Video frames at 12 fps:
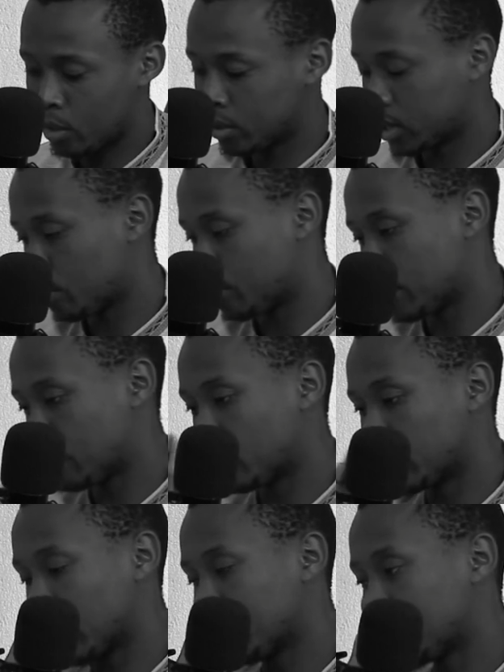always tell
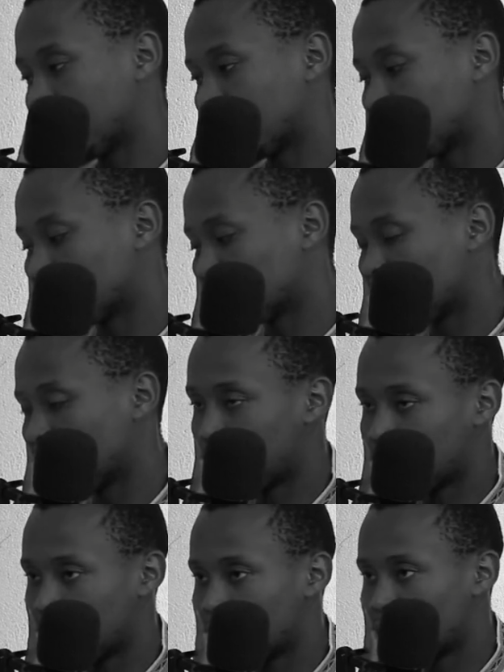people that I feel like it was one
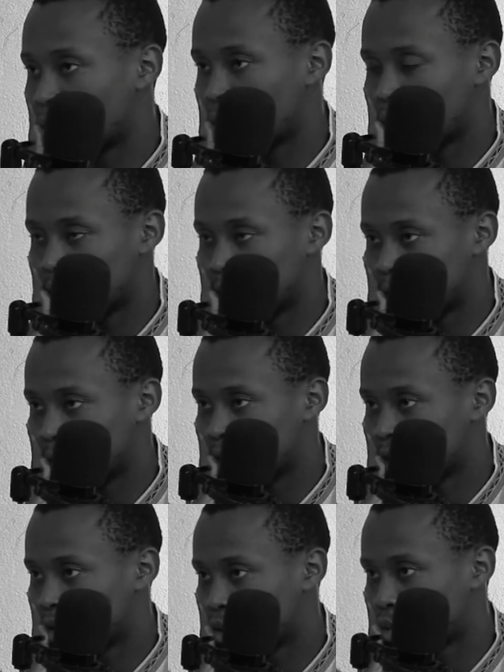of the
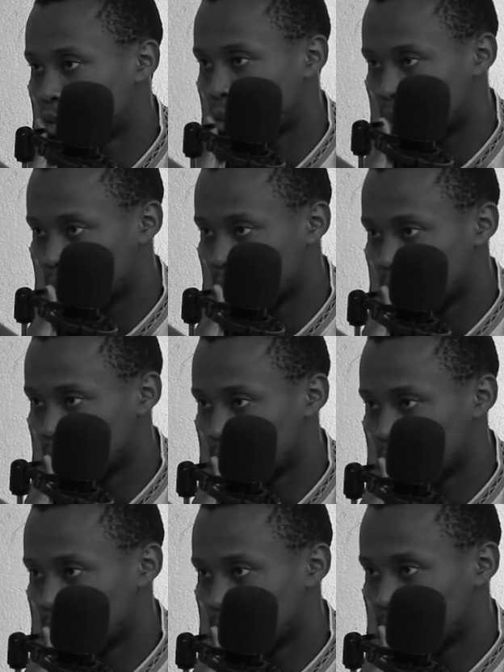colonization tool,
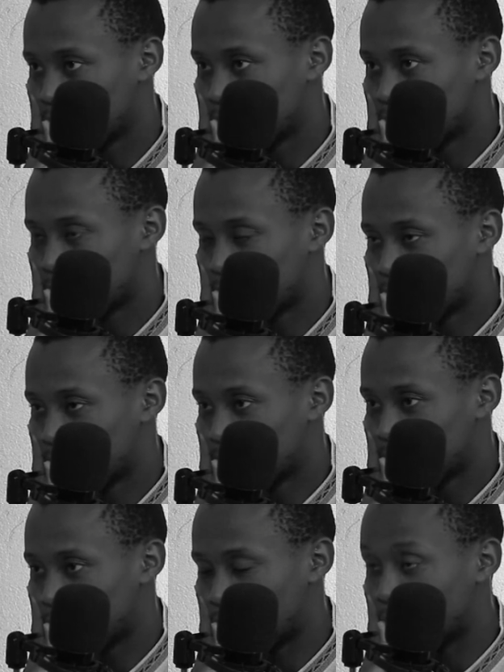
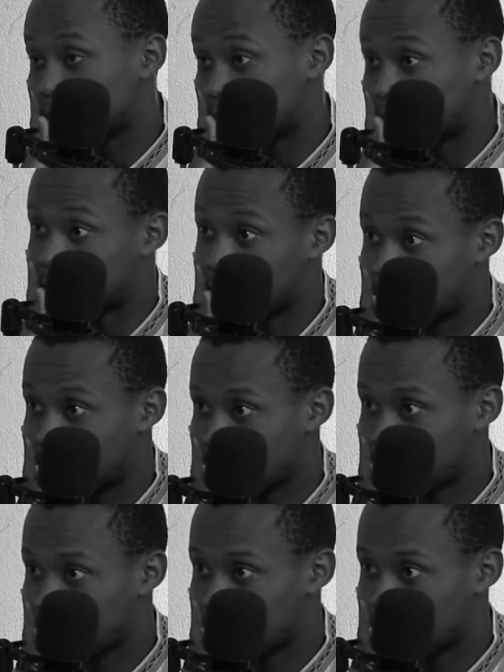you know, this tactic,
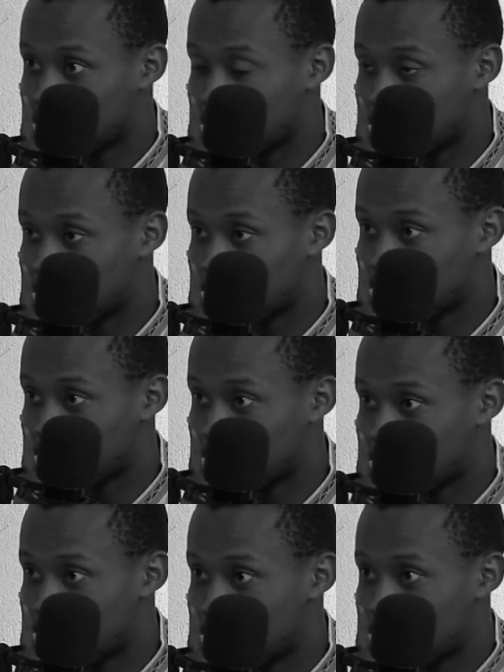you know,
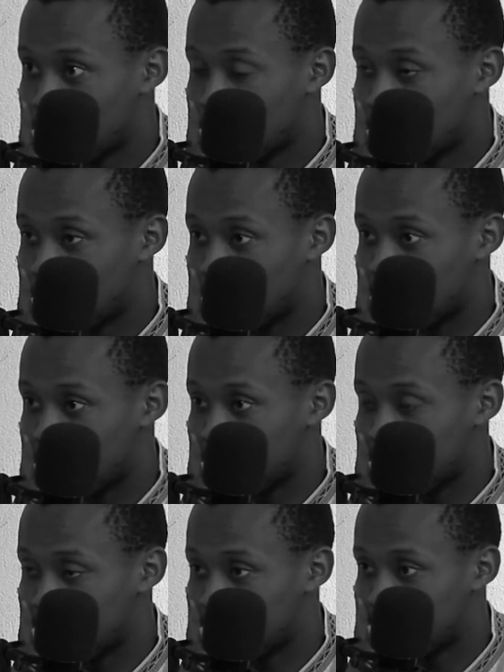
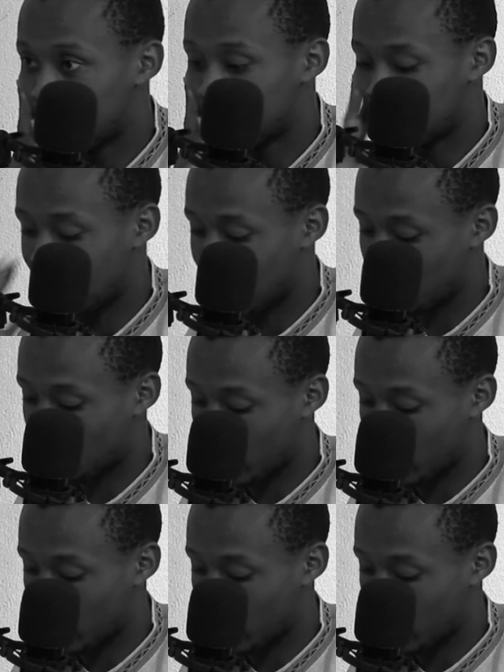they had